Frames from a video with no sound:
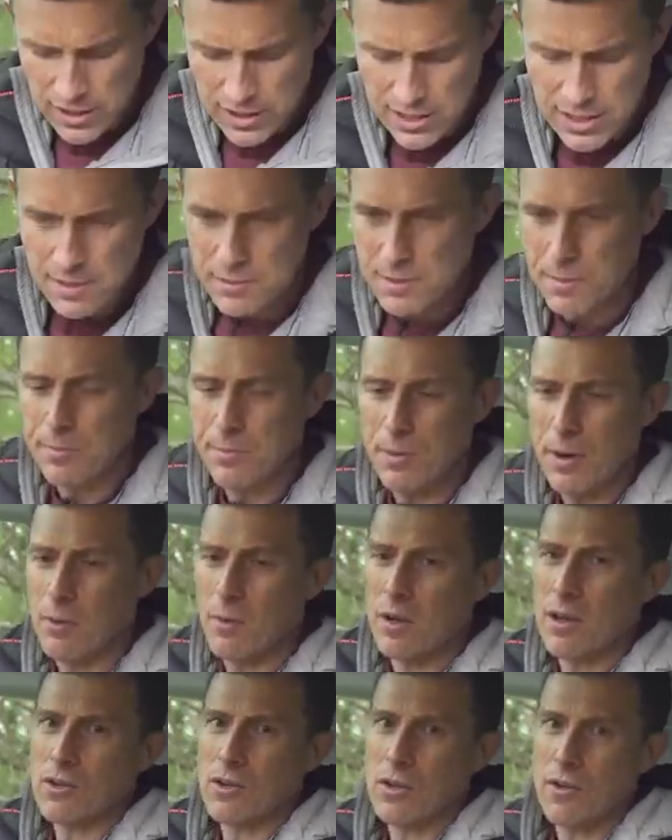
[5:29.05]
these zips, but
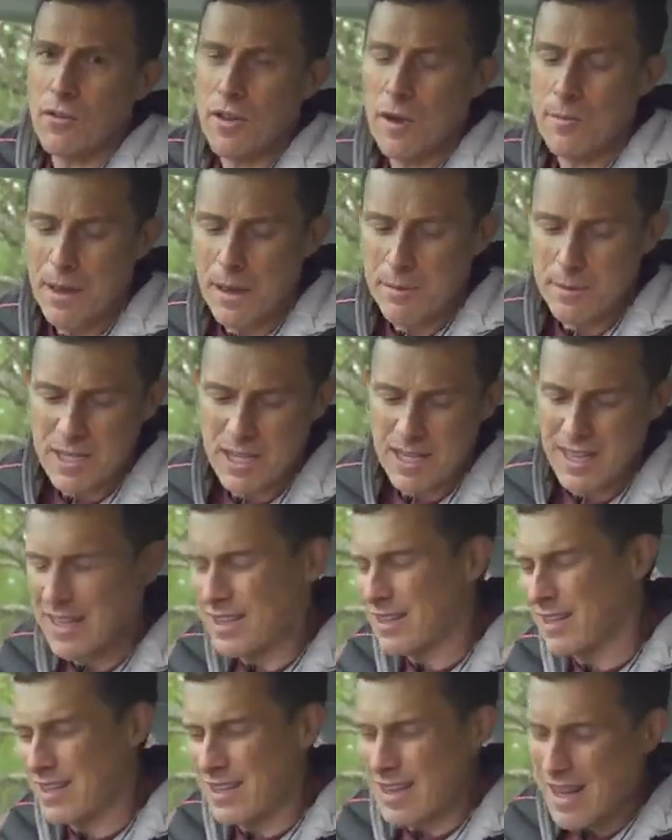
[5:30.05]
when you're trying to fit a baby seat,
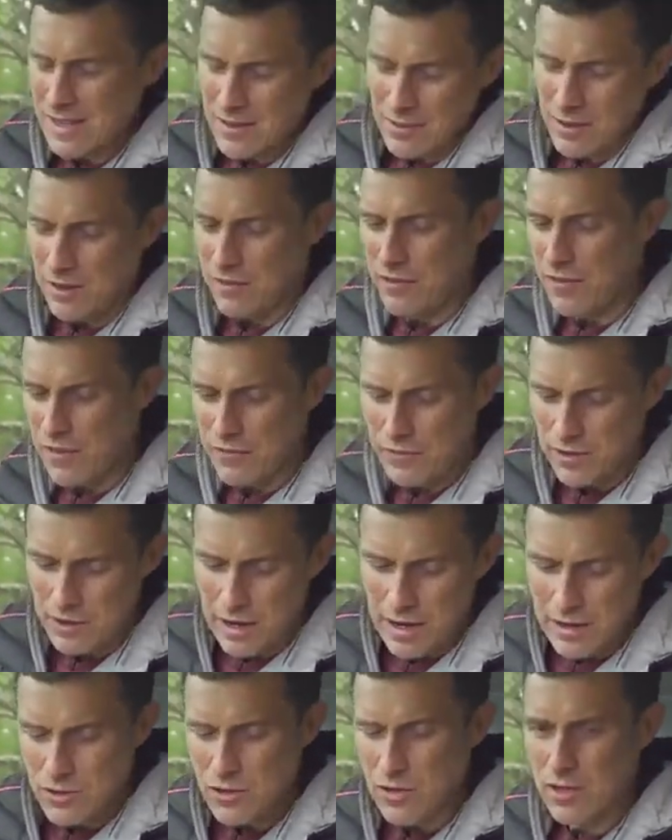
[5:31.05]
you end up like faffing
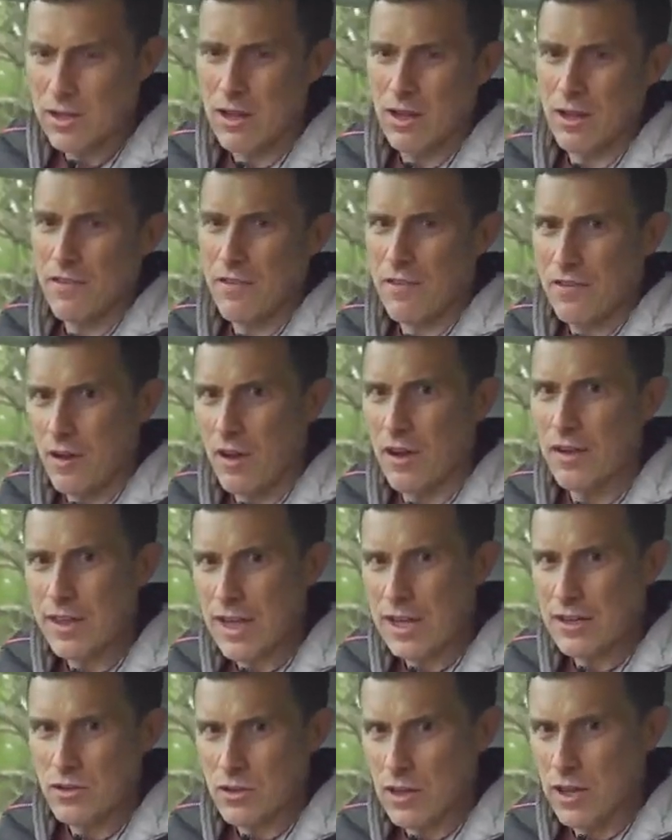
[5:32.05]
around trying to like find the
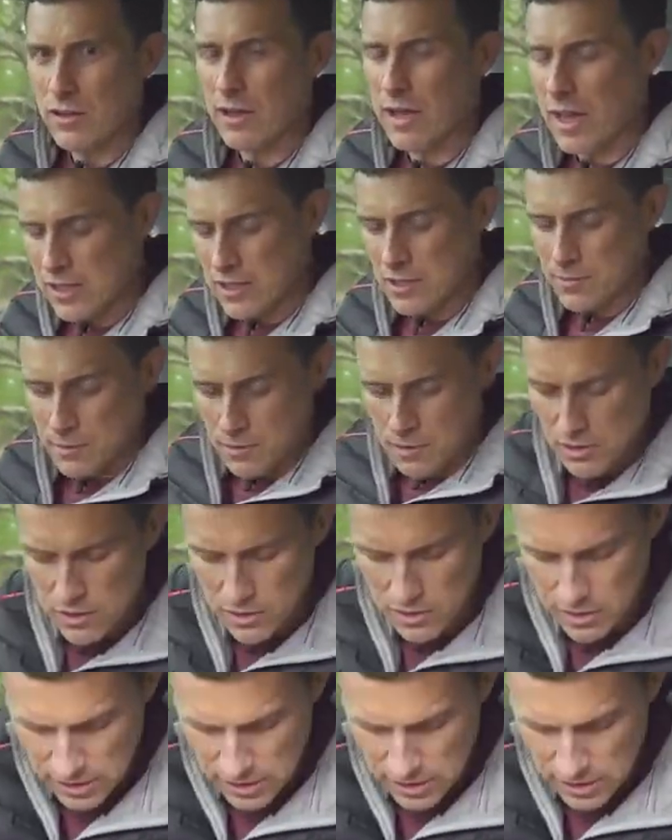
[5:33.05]
actual location point because